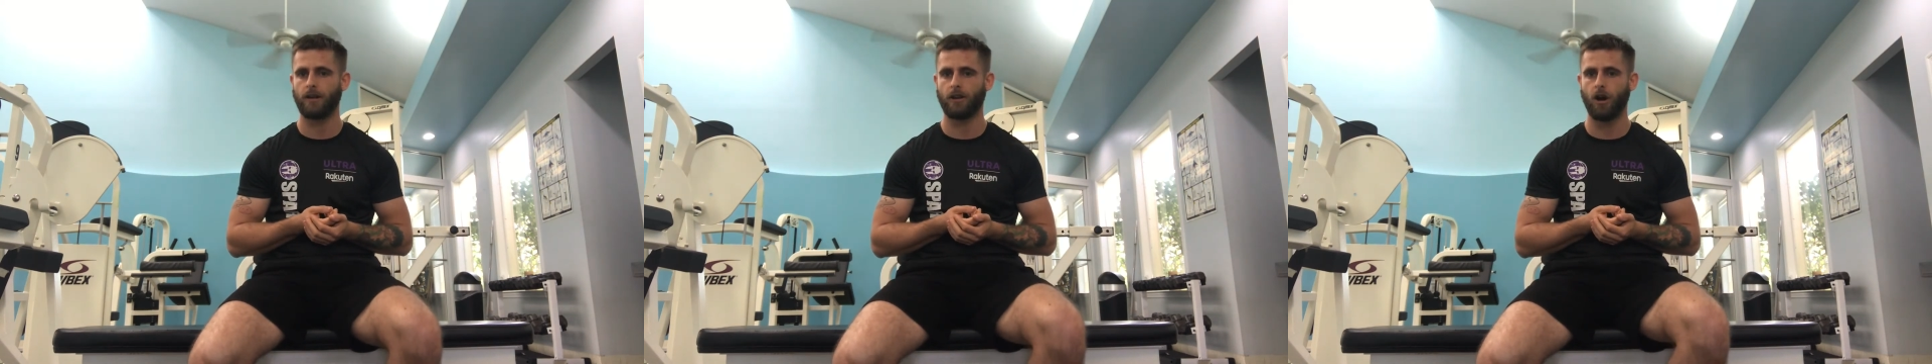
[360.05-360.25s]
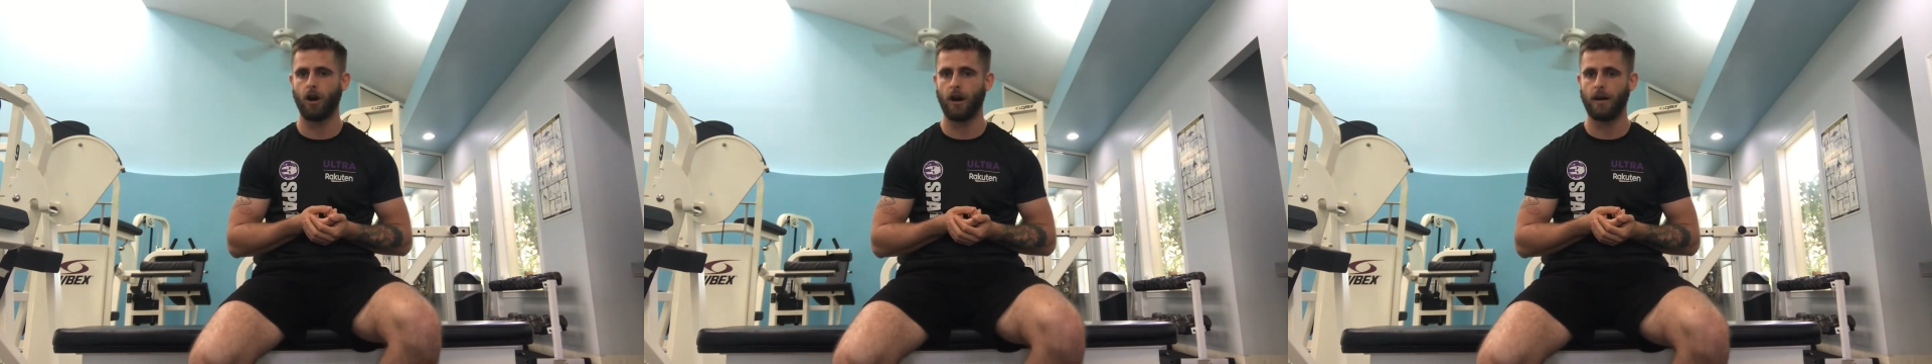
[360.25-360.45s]

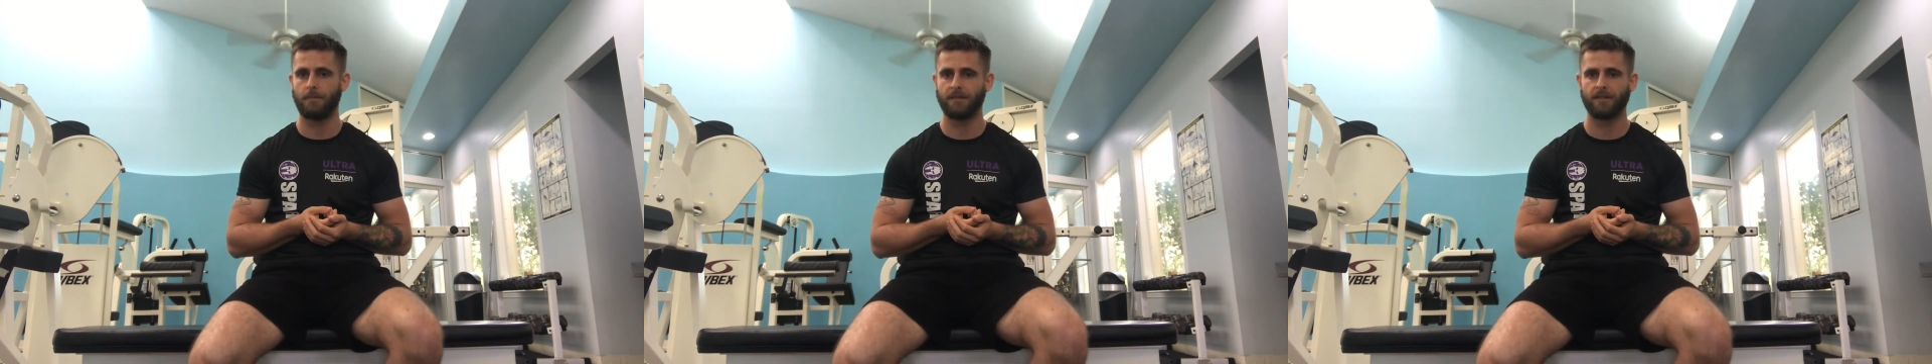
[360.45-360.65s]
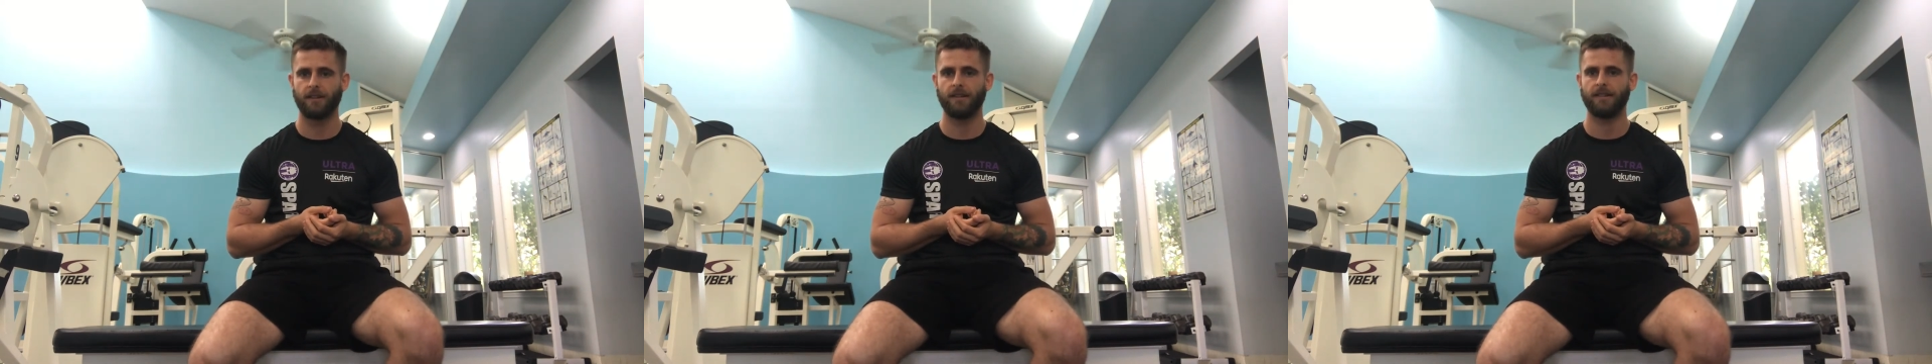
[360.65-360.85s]

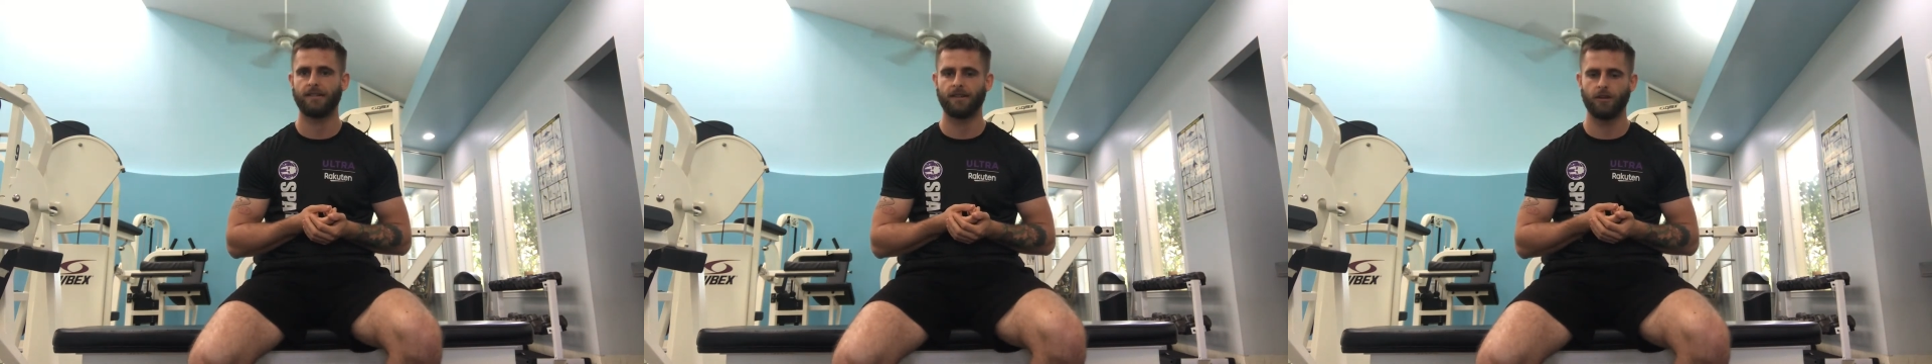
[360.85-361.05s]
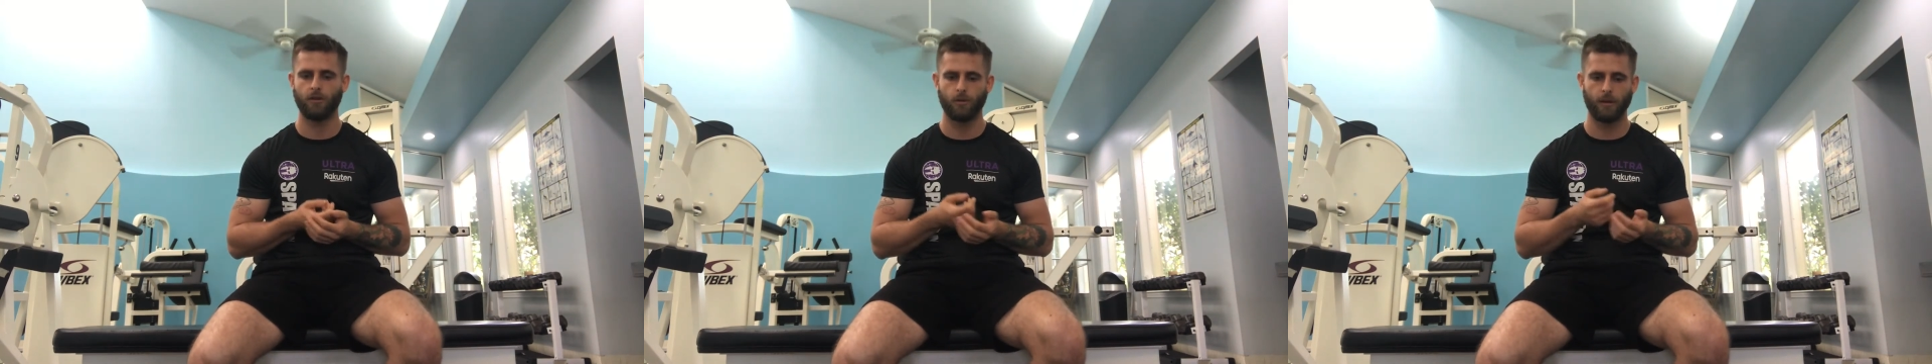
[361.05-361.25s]
carbs because you're
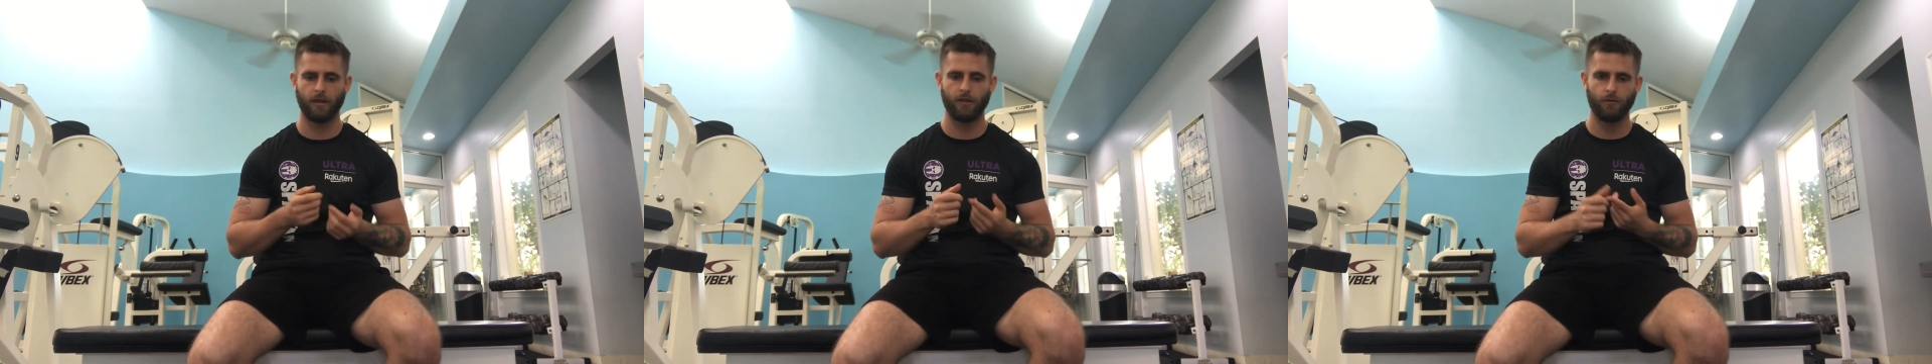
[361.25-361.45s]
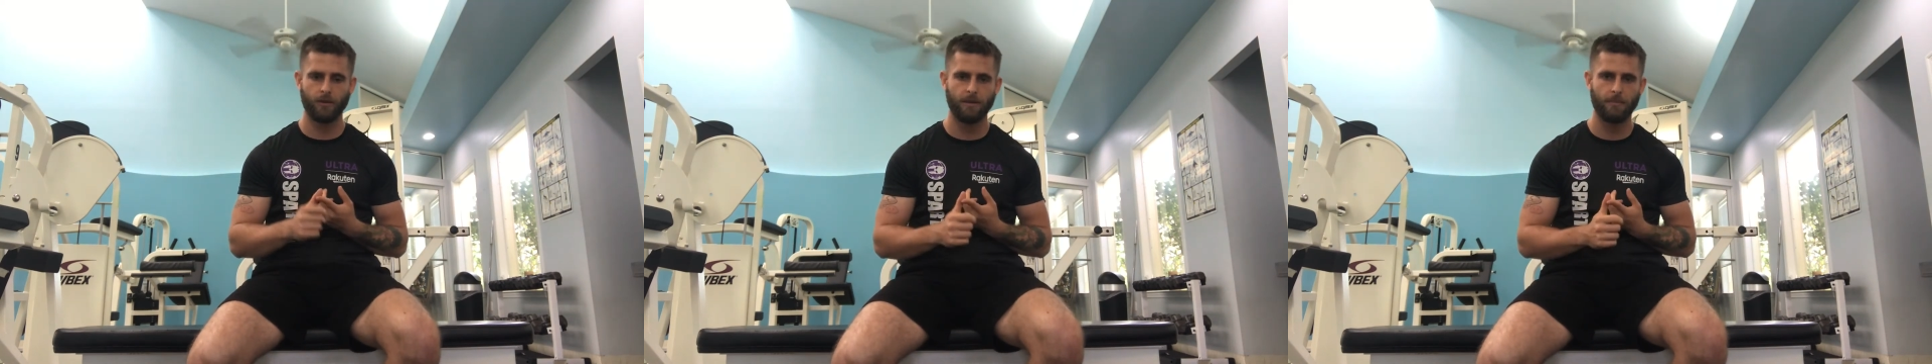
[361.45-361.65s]
doing
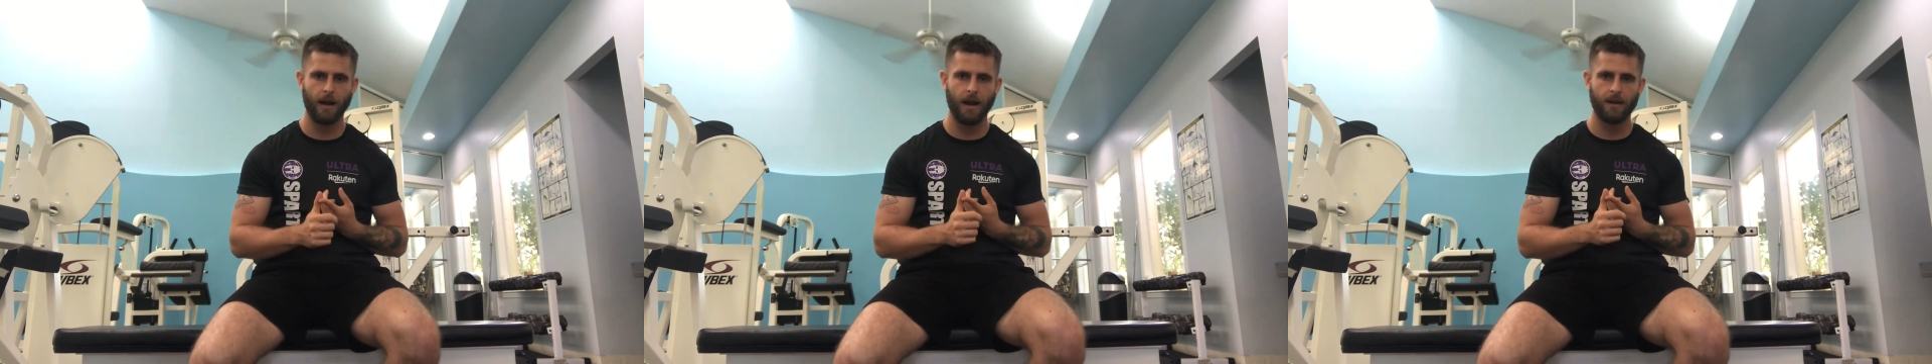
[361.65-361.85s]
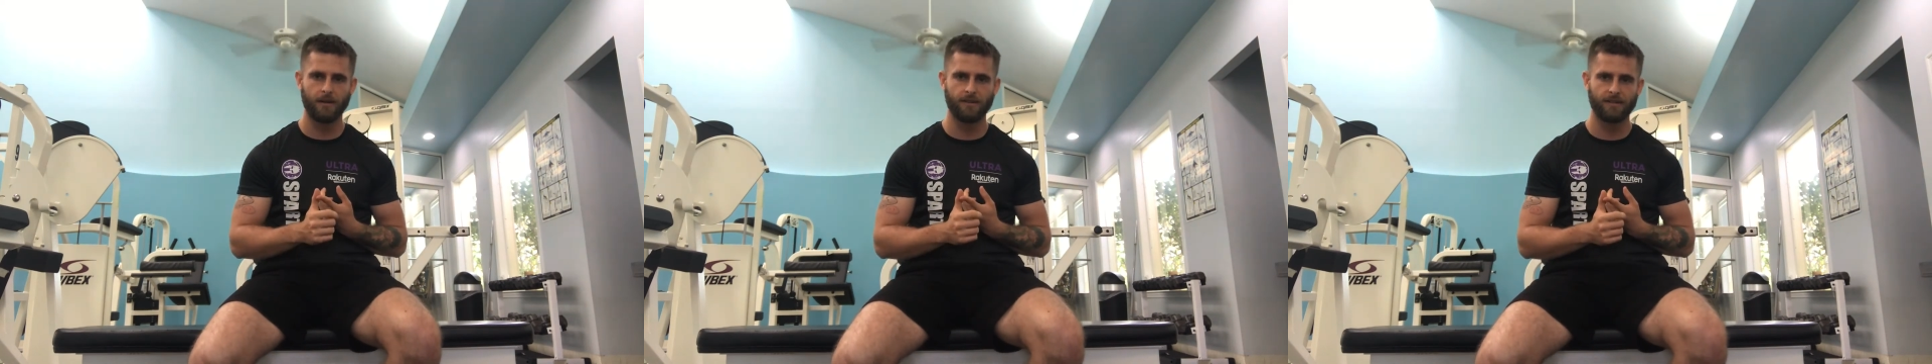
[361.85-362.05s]
3
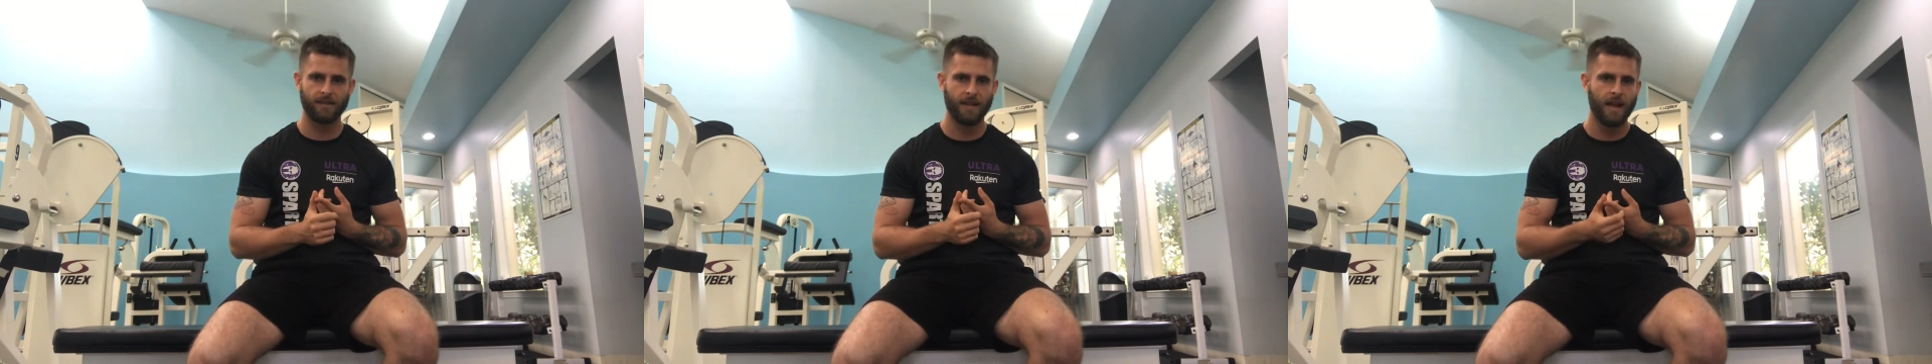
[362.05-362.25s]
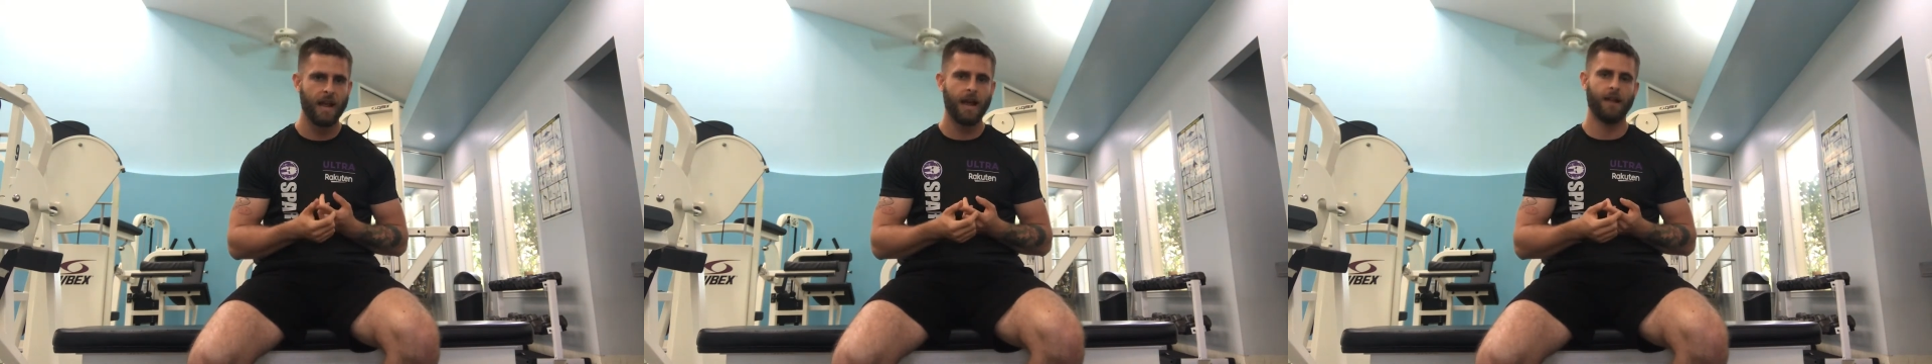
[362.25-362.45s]
miles,
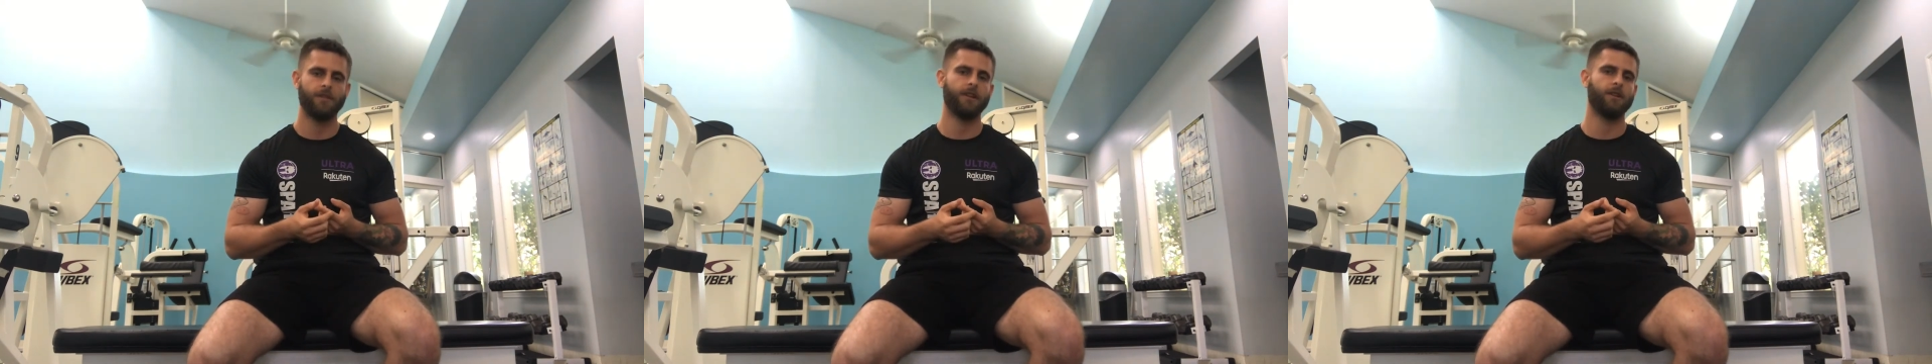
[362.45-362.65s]
and then